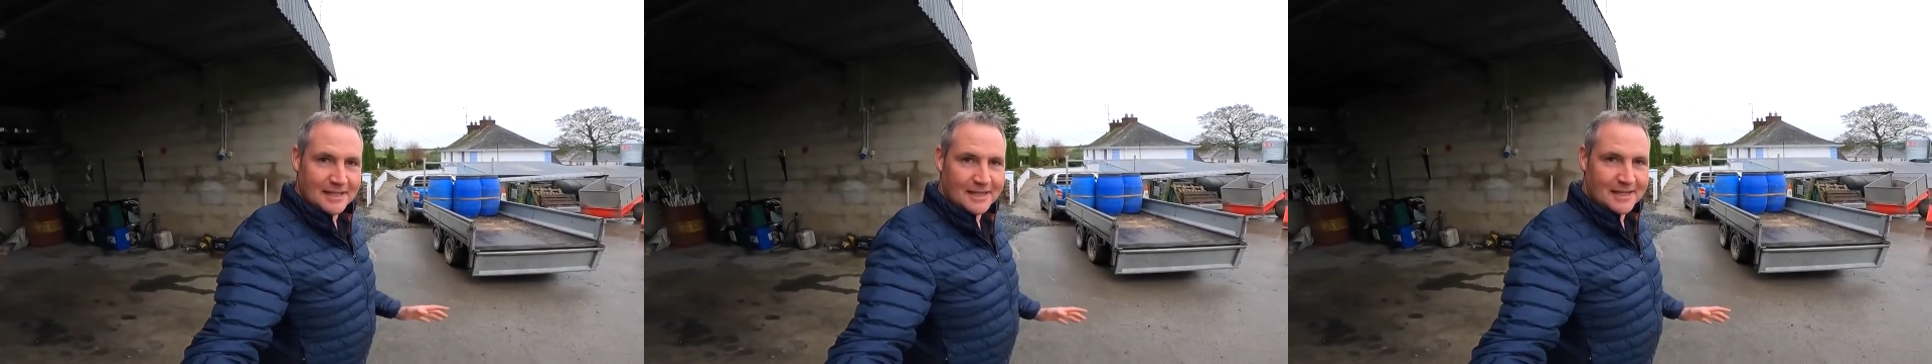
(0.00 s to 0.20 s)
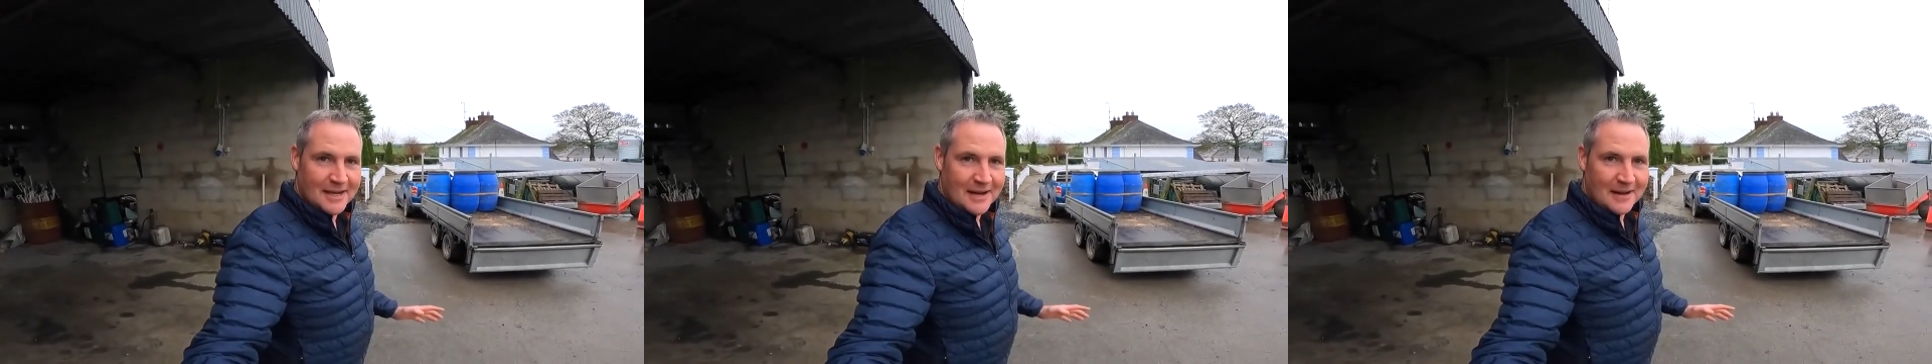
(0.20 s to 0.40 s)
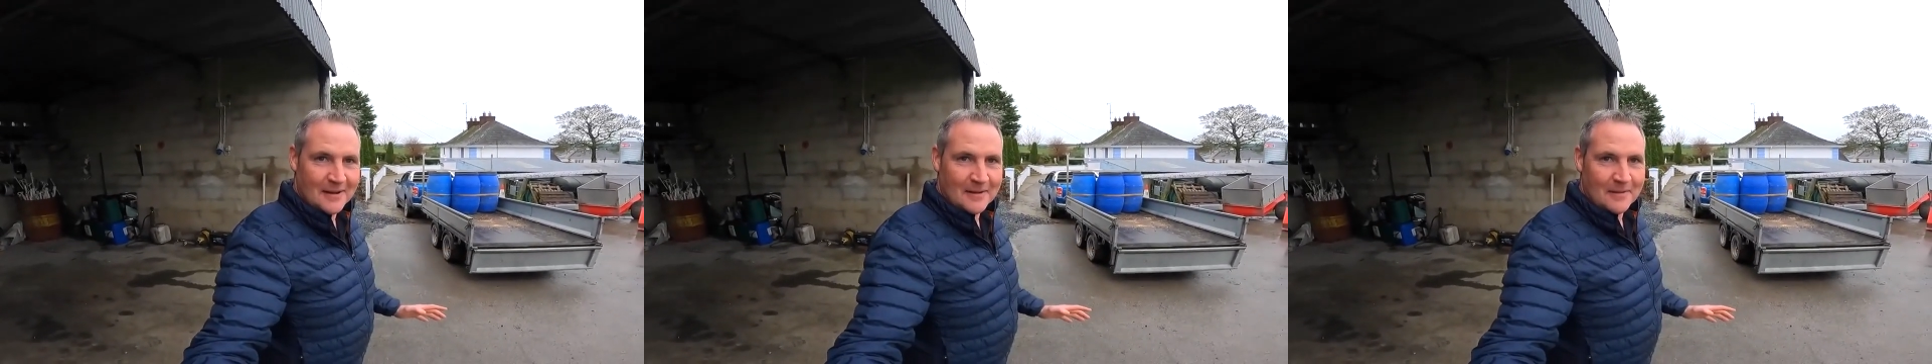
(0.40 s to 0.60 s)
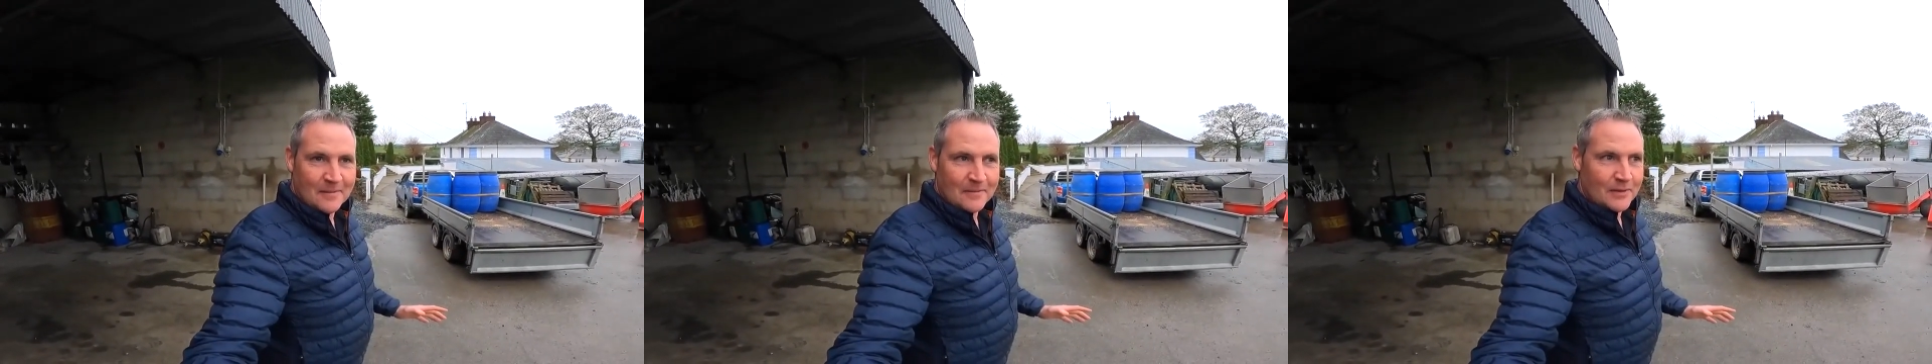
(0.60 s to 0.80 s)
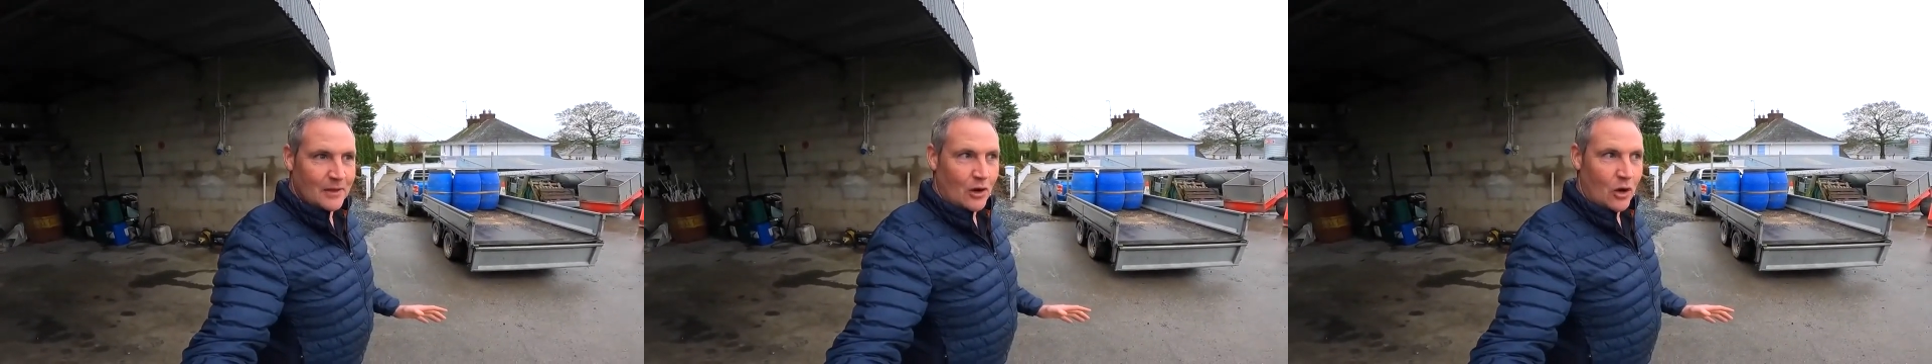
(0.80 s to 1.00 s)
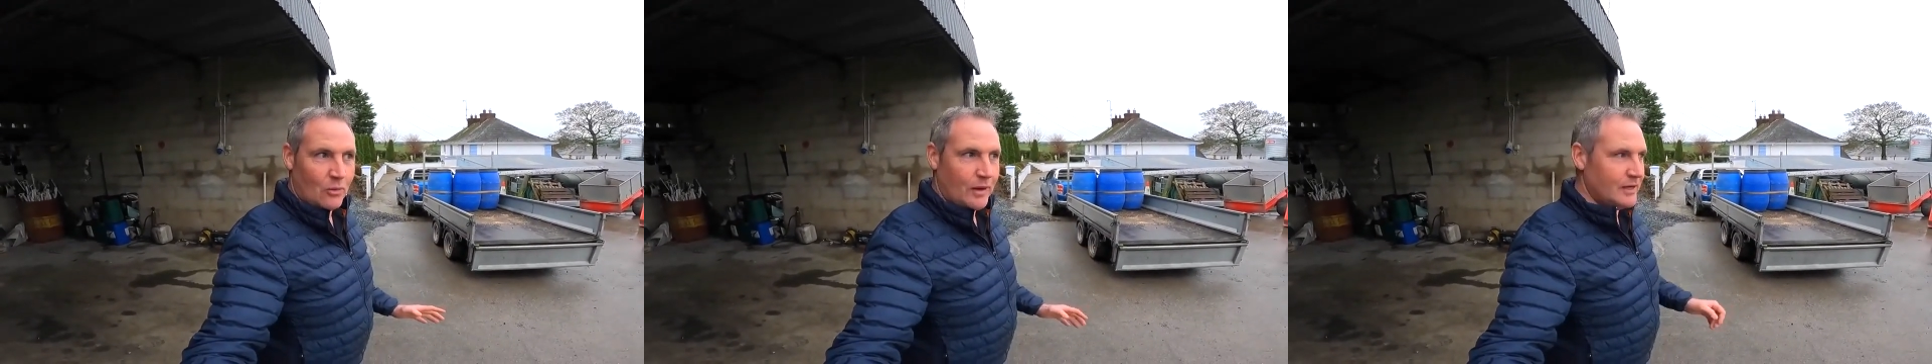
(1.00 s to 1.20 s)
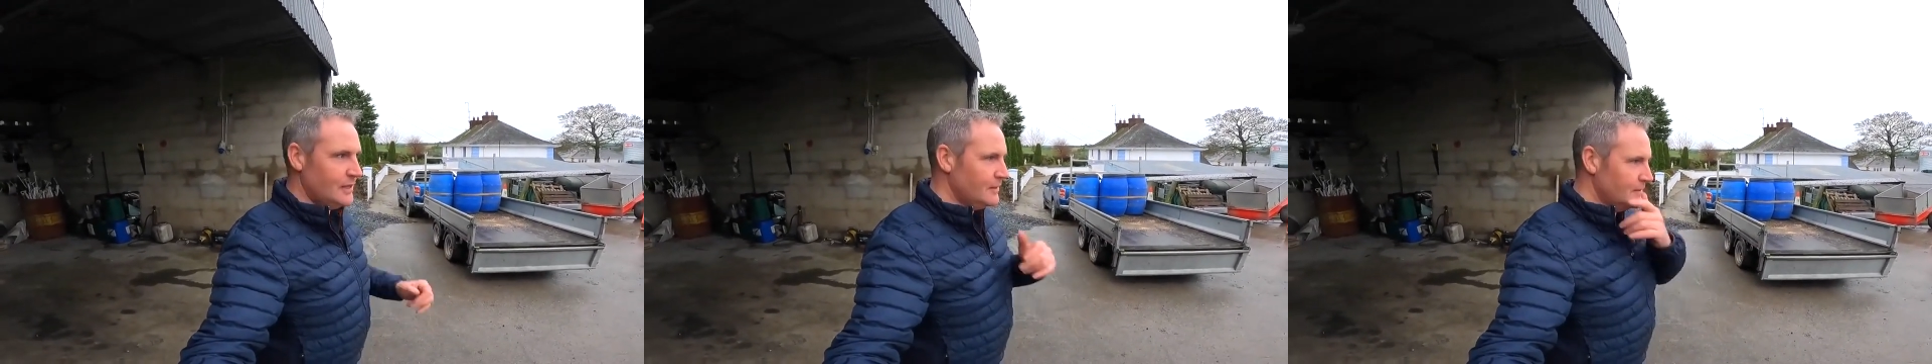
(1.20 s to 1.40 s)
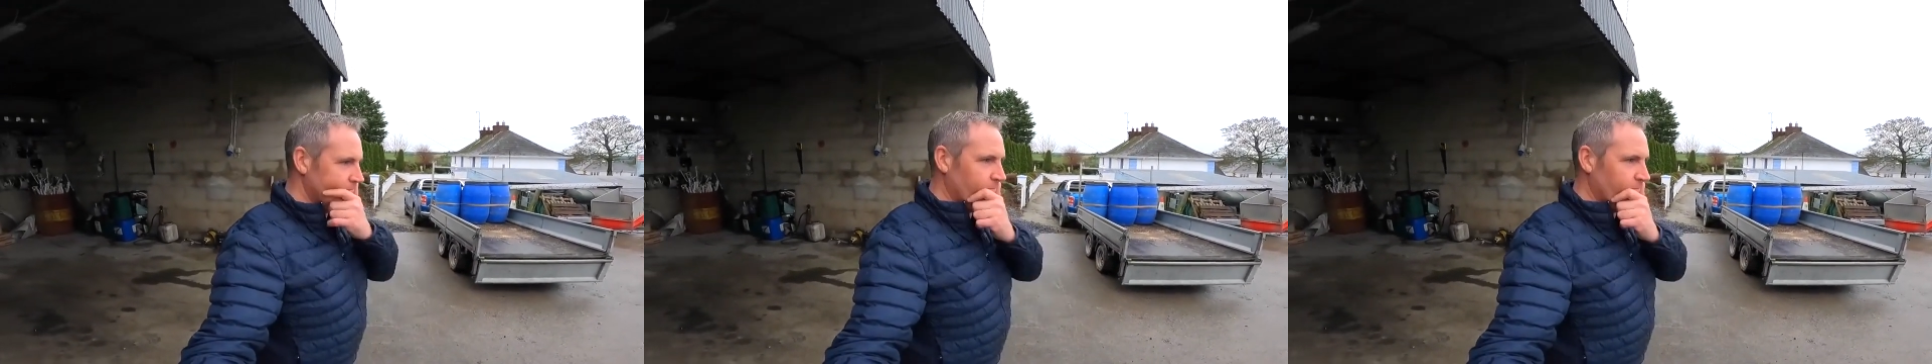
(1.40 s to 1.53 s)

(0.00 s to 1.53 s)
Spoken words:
it, they all went,